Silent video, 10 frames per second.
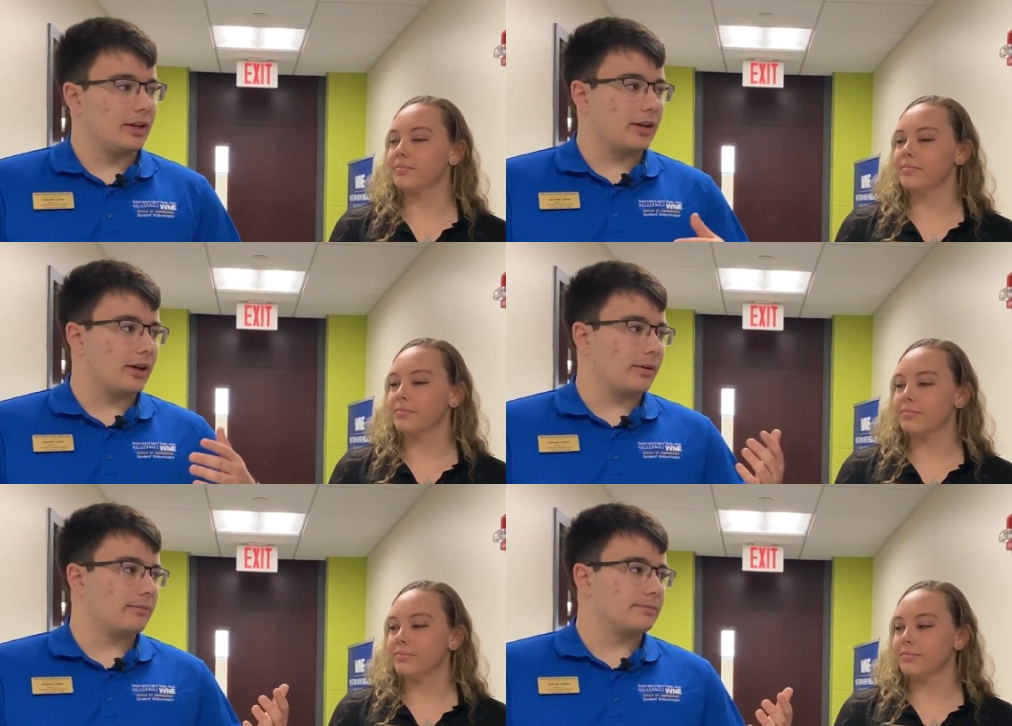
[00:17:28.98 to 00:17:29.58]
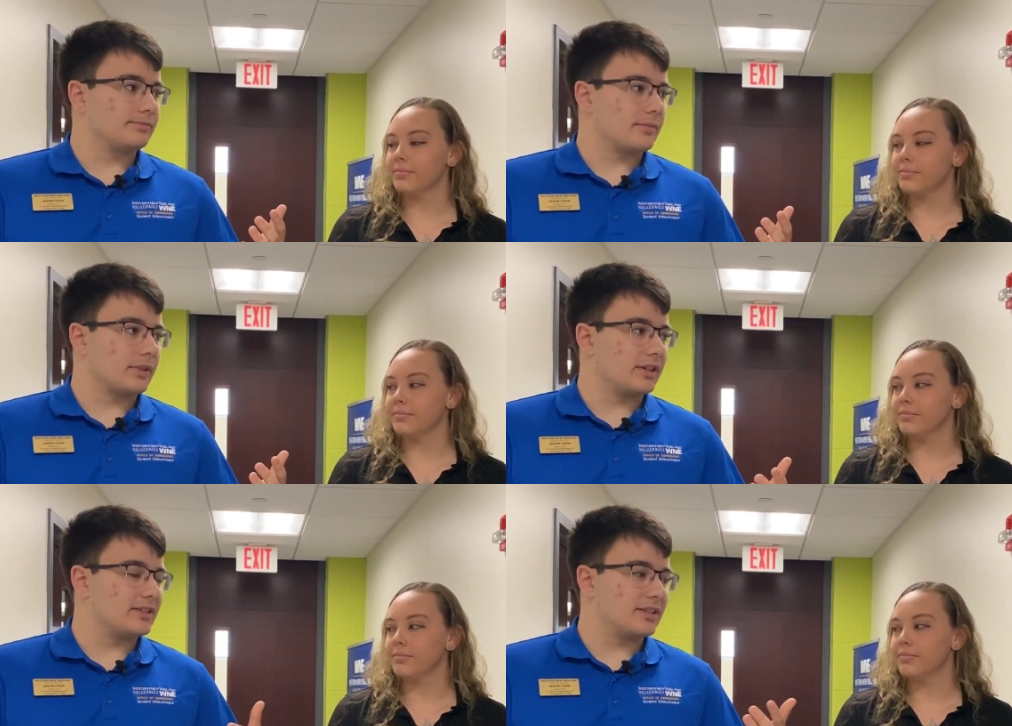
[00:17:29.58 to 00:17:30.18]
Speaker 1: um,
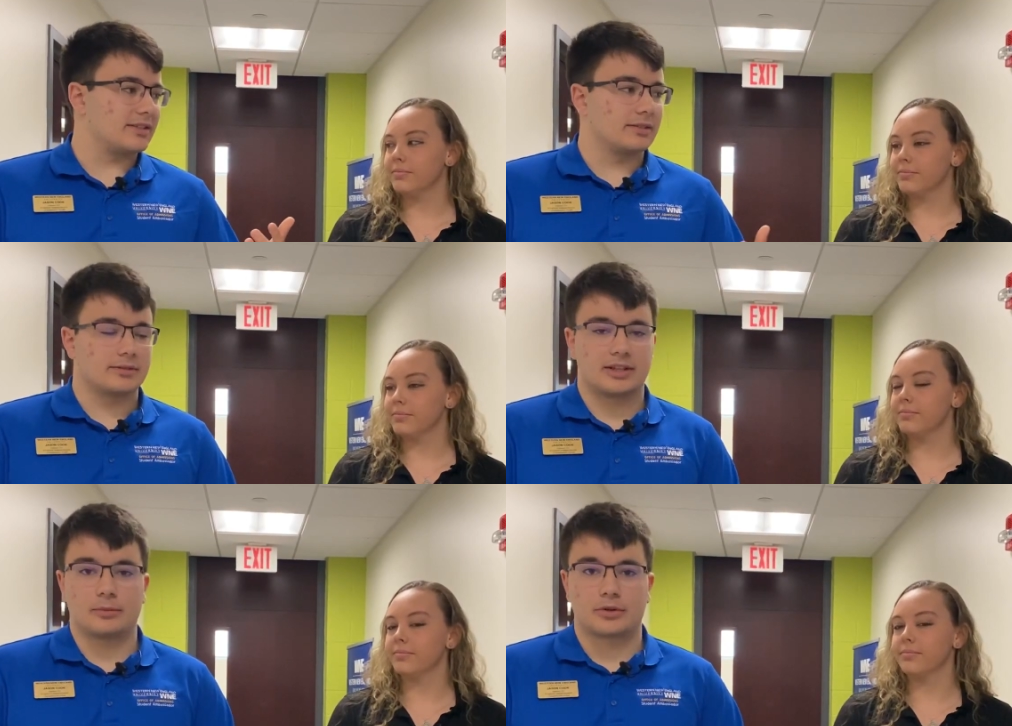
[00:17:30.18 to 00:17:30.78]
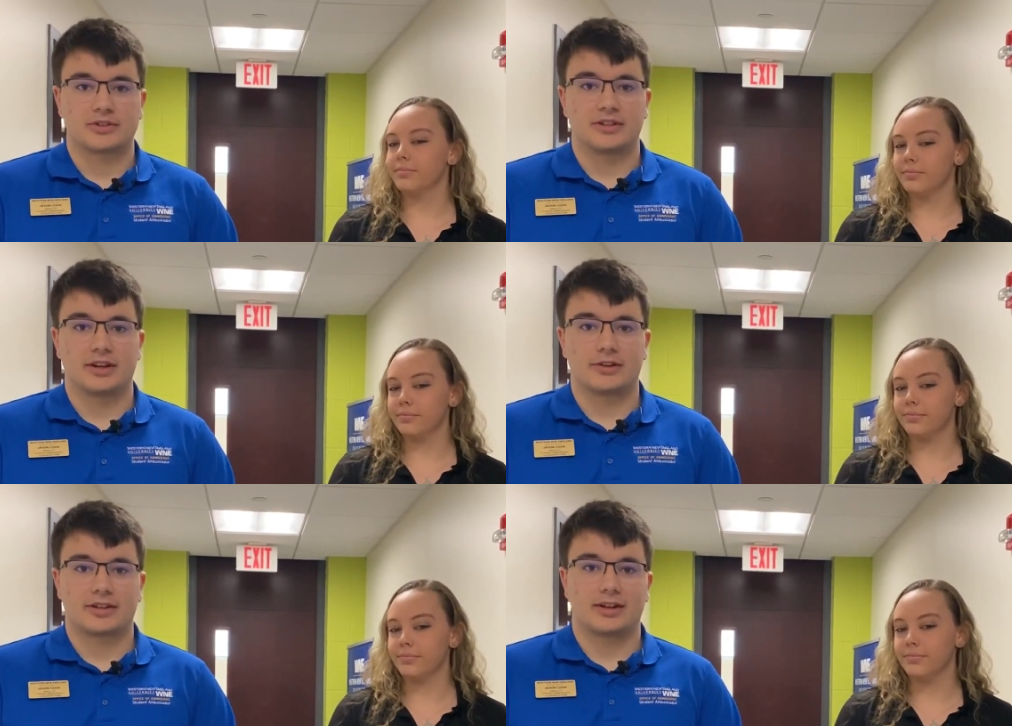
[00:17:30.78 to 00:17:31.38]
assistant that works in
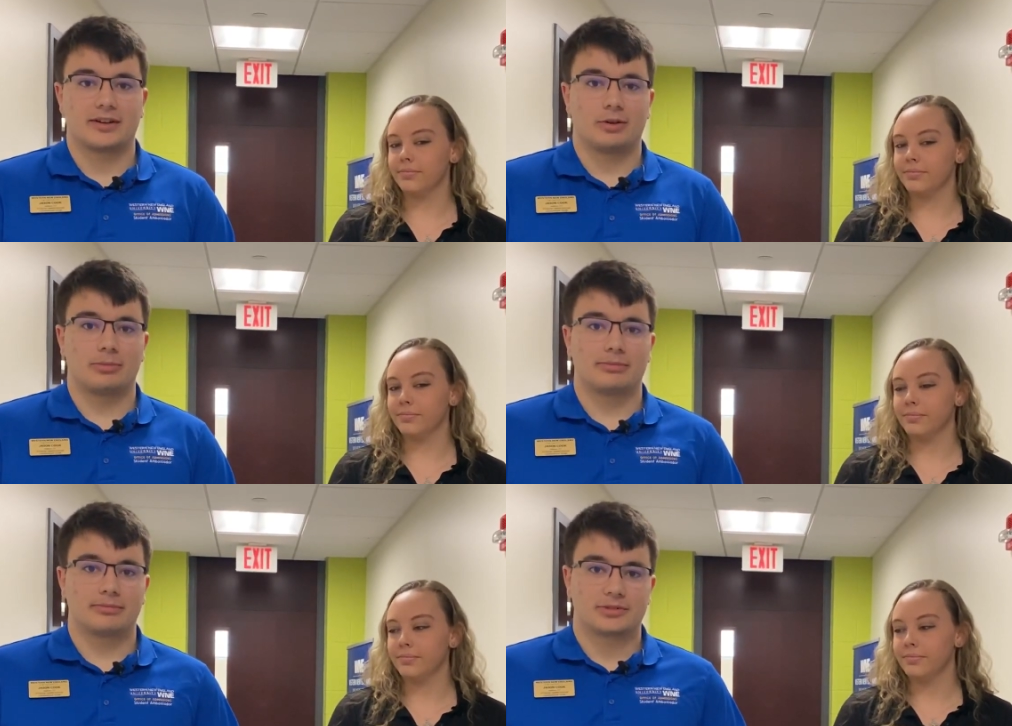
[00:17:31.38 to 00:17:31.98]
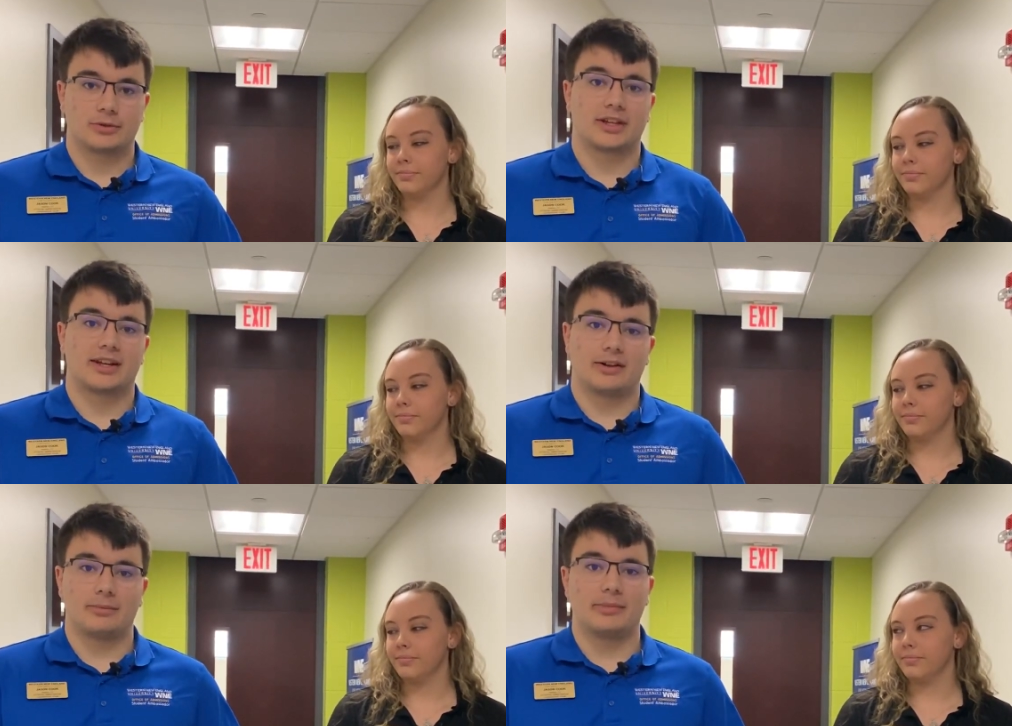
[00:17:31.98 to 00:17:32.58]
there, kind of help so they can
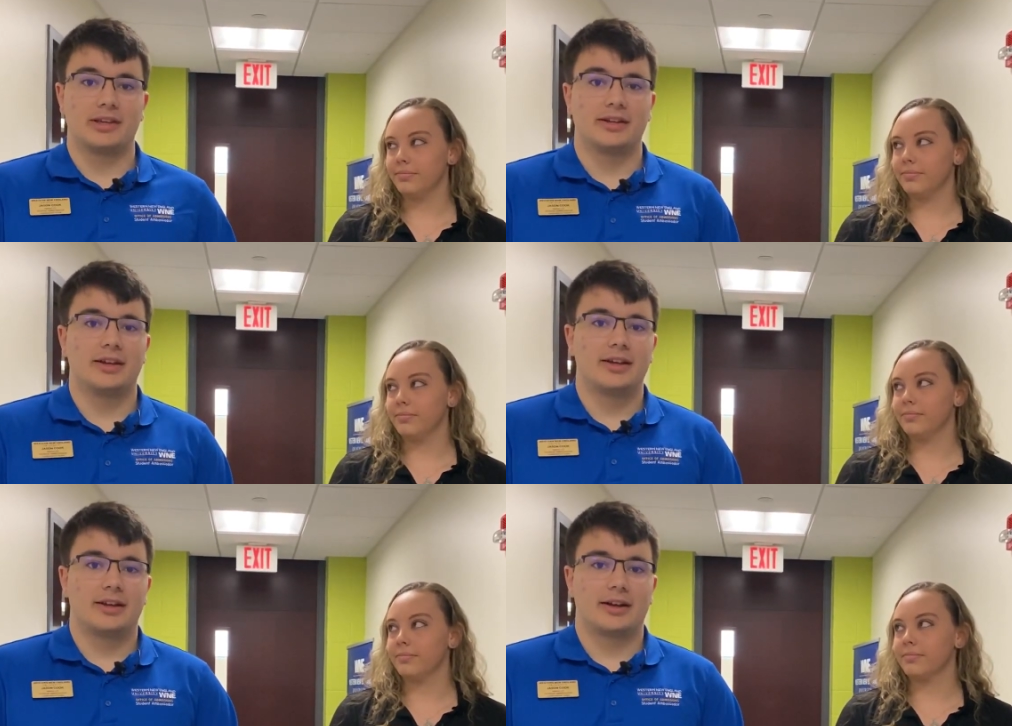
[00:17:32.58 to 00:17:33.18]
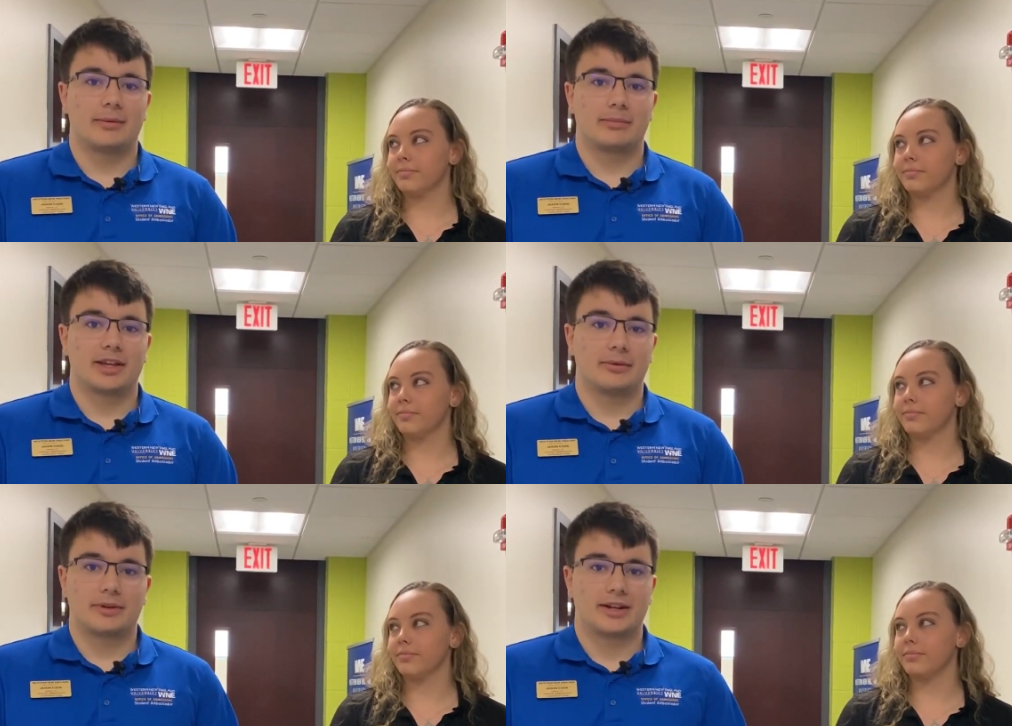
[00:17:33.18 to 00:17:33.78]
help me um,
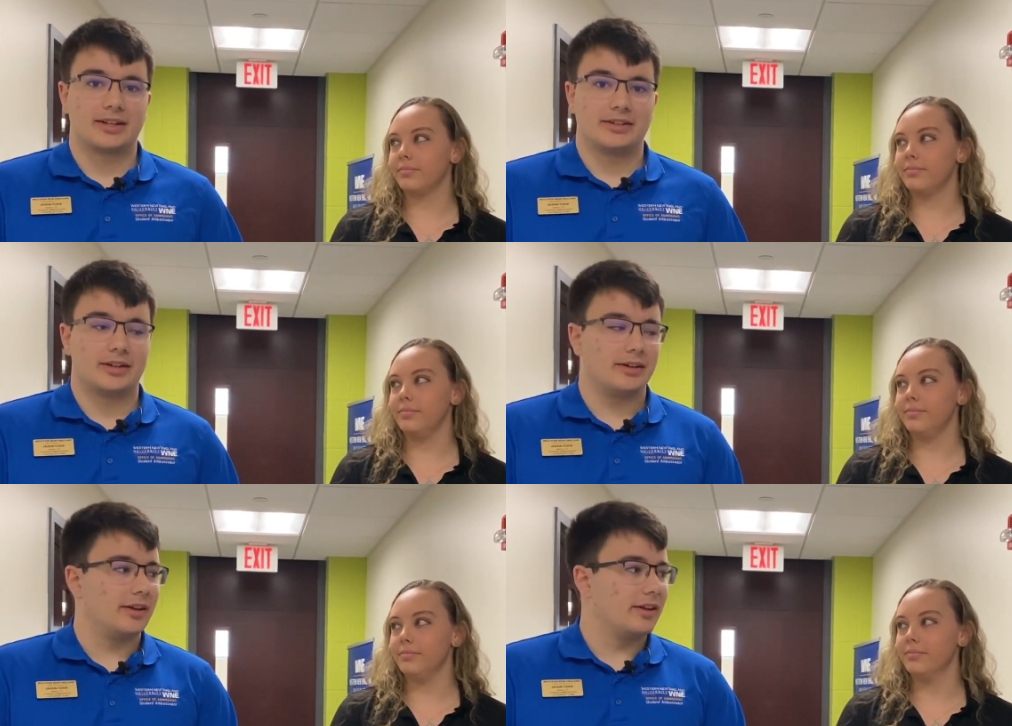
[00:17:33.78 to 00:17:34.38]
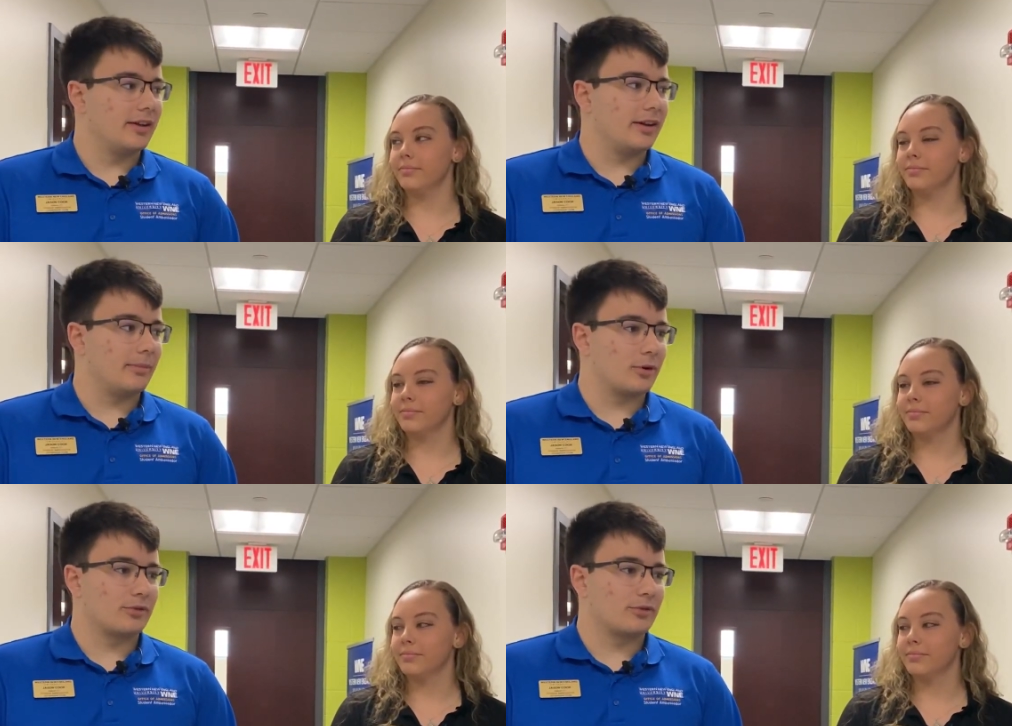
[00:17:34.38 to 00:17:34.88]
get what I need done. Uh, but